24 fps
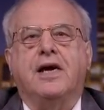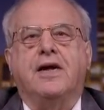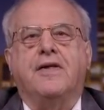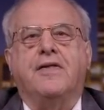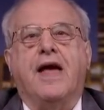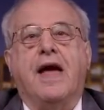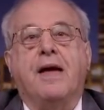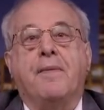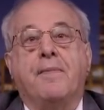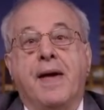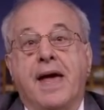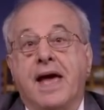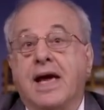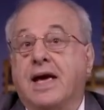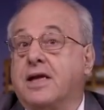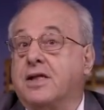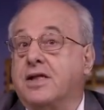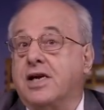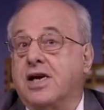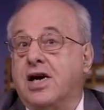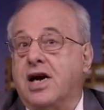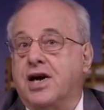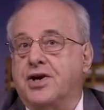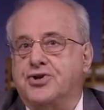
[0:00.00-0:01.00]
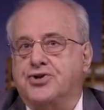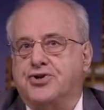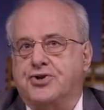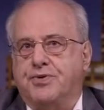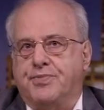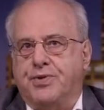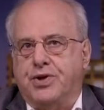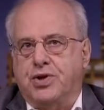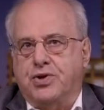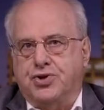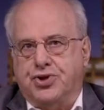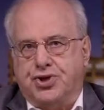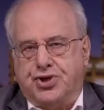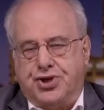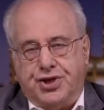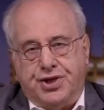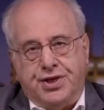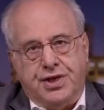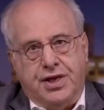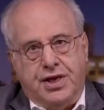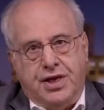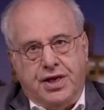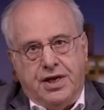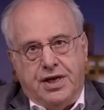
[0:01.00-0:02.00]
They make the
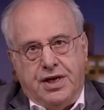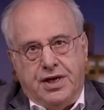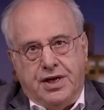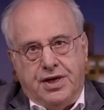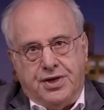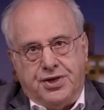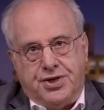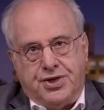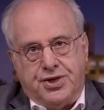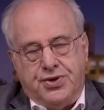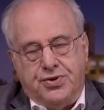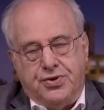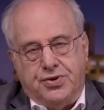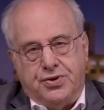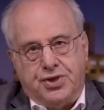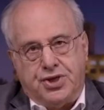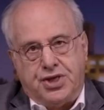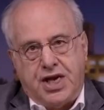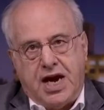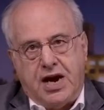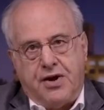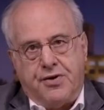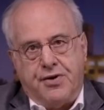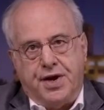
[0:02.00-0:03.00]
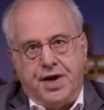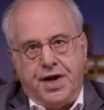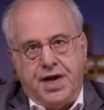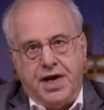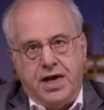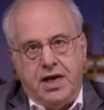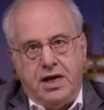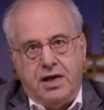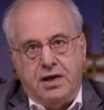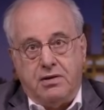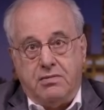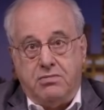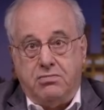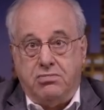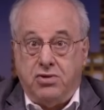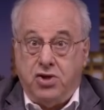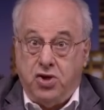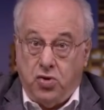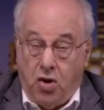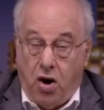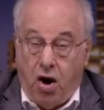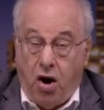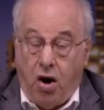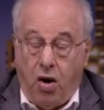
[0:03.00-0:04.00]
contribution to charity,
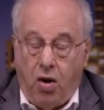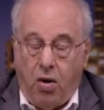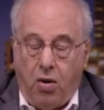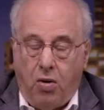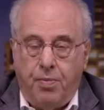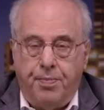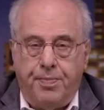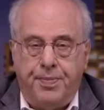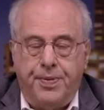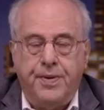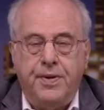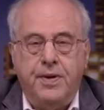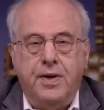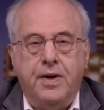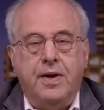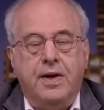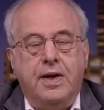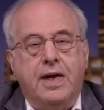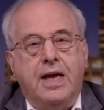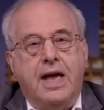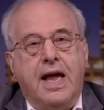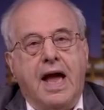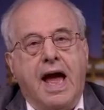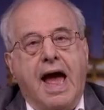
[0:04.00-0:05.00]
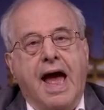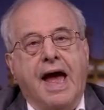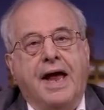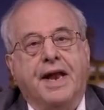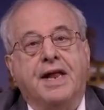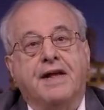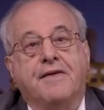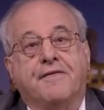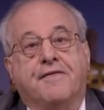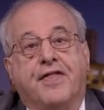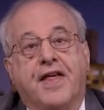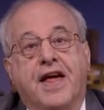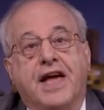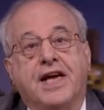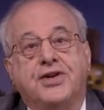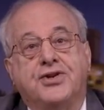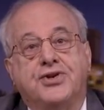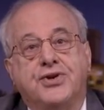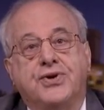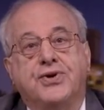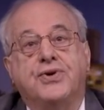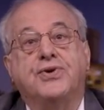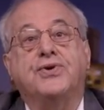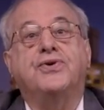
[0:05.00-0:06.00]
you hope, and if they
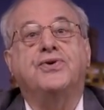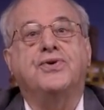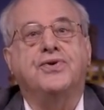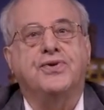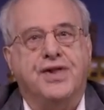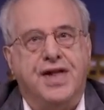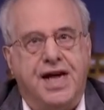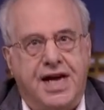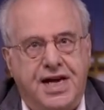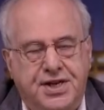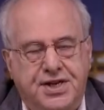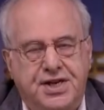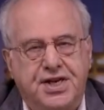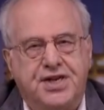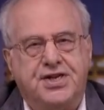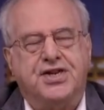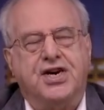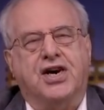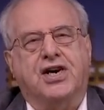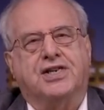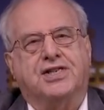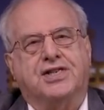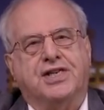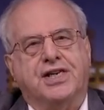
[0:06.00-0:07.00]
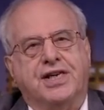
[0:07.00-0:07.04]
do, they deduct